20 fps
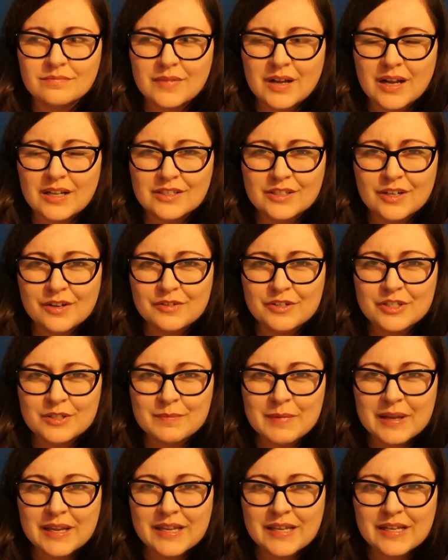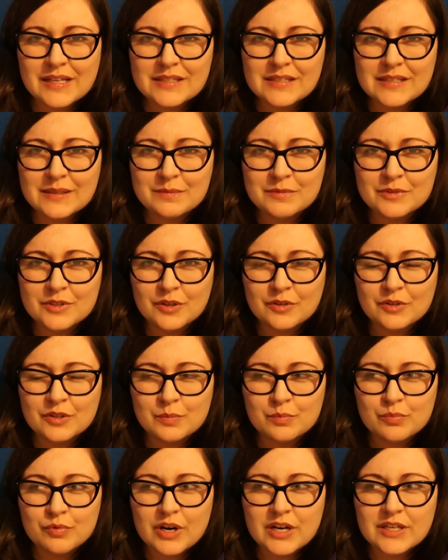I don't know, just making it seem so
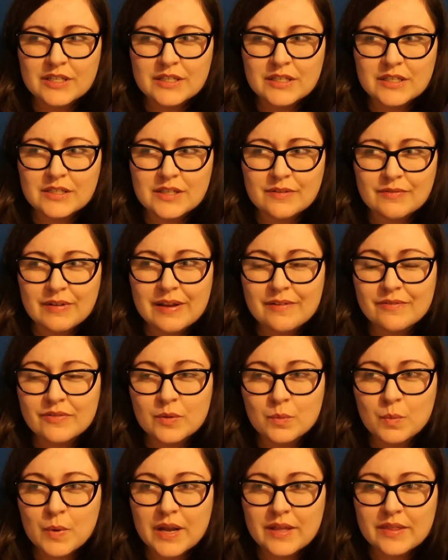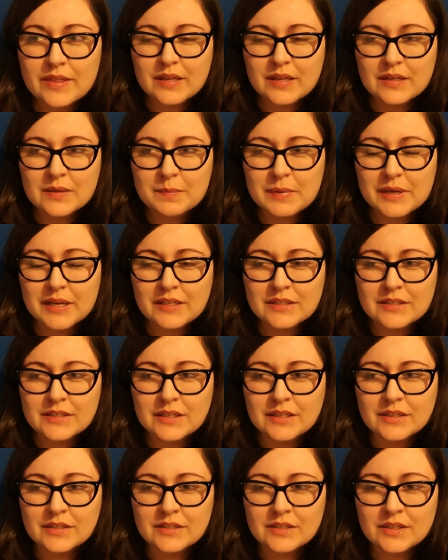depressing and stuff. Even the way
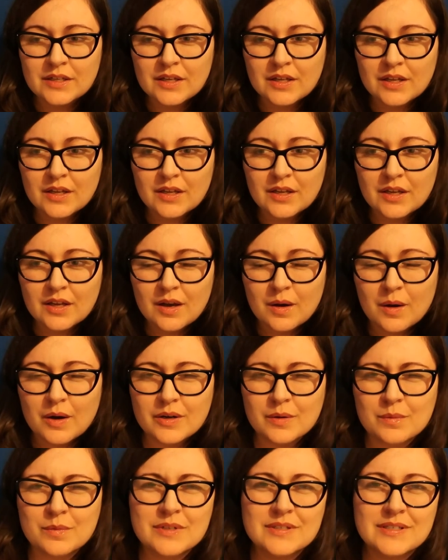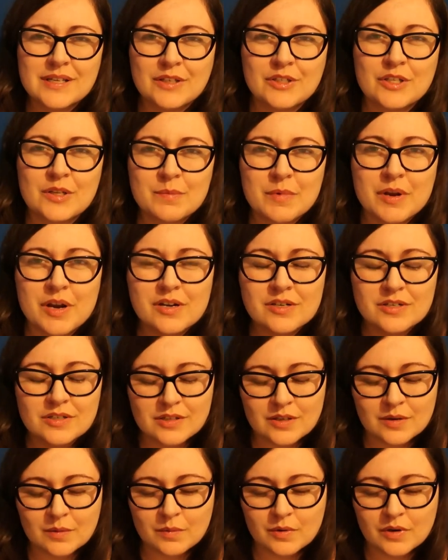depicted, I don't want to say too much because
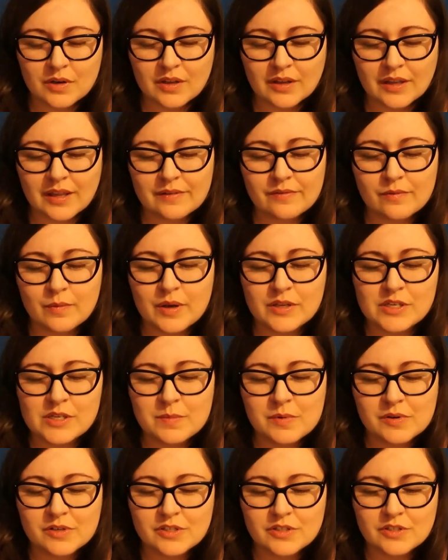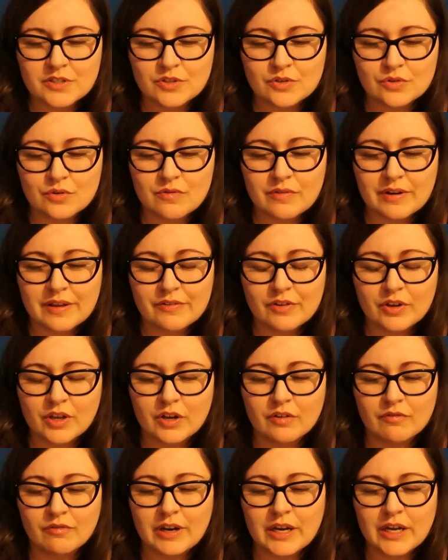I don't want to give away too much of the story if you're
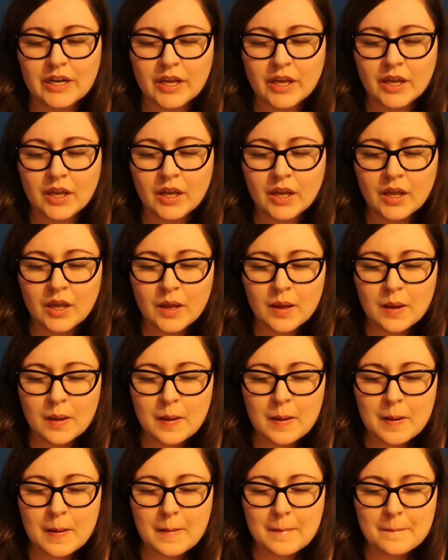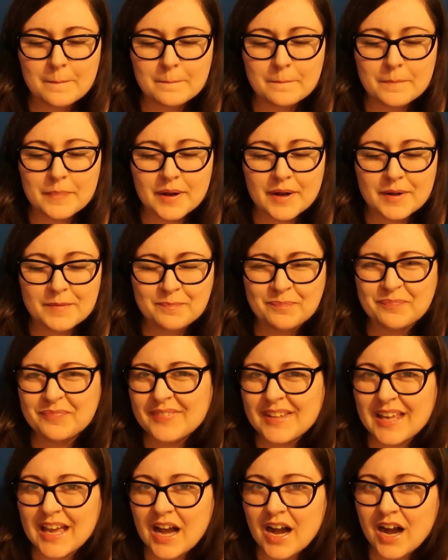going to read it, but
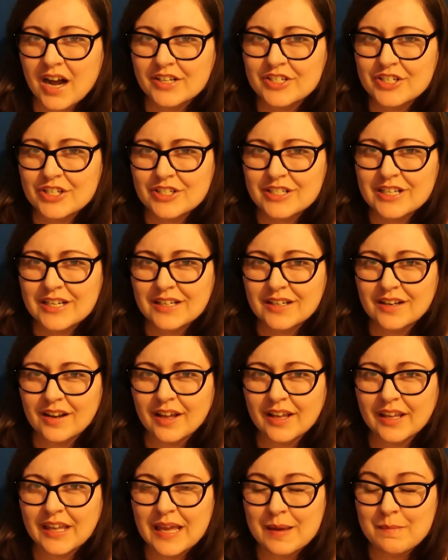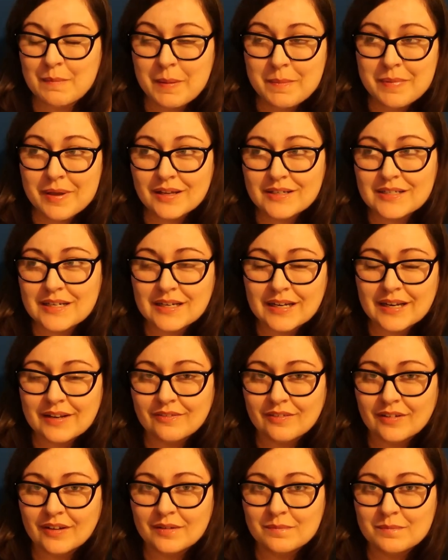yeah, I just didn't like it. Maybe
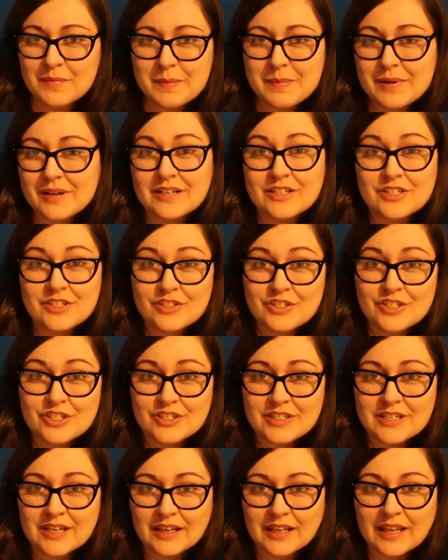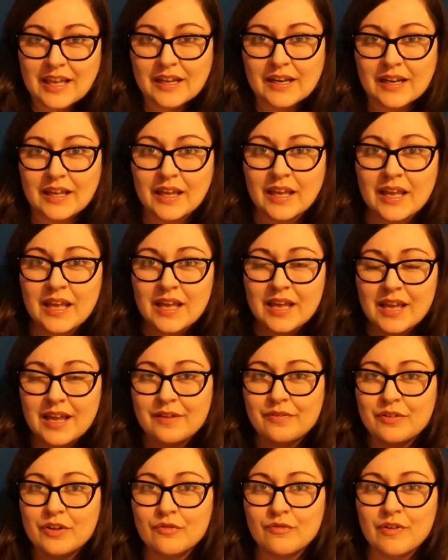I just didn't get it.
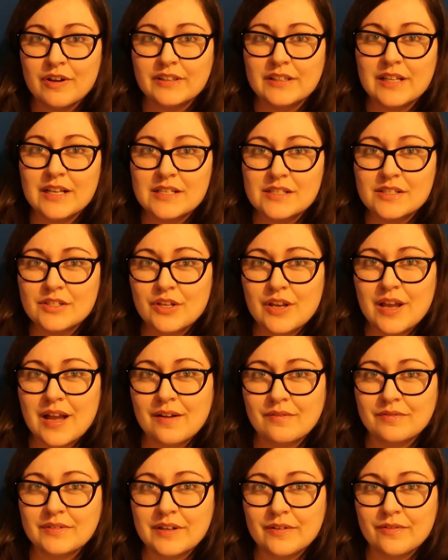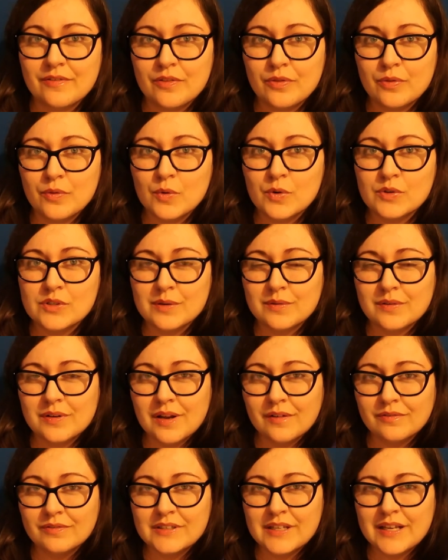If you've read this and you have different thoughts, I'd
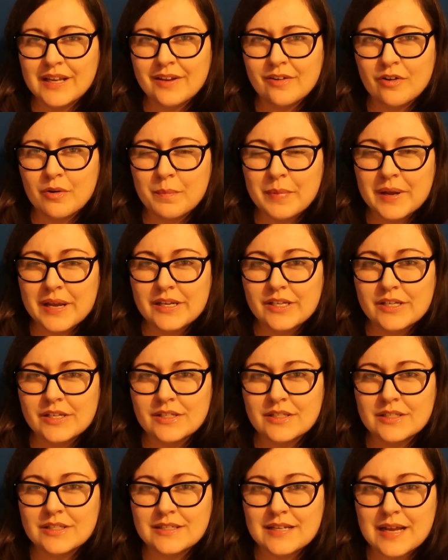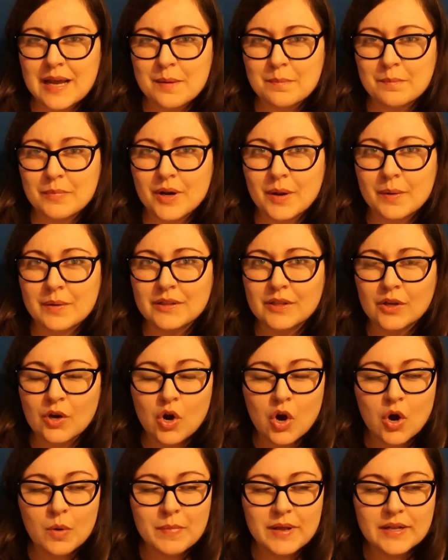love to hear your opinions down below in the
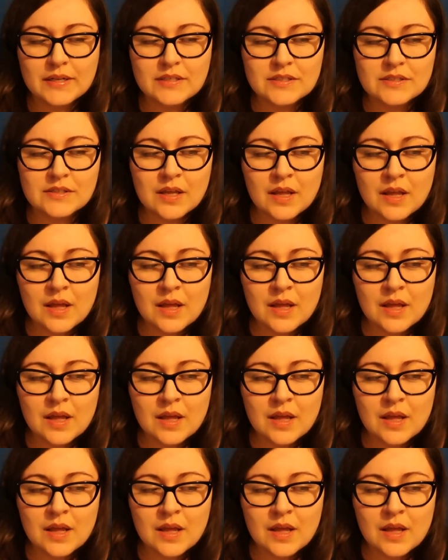comments.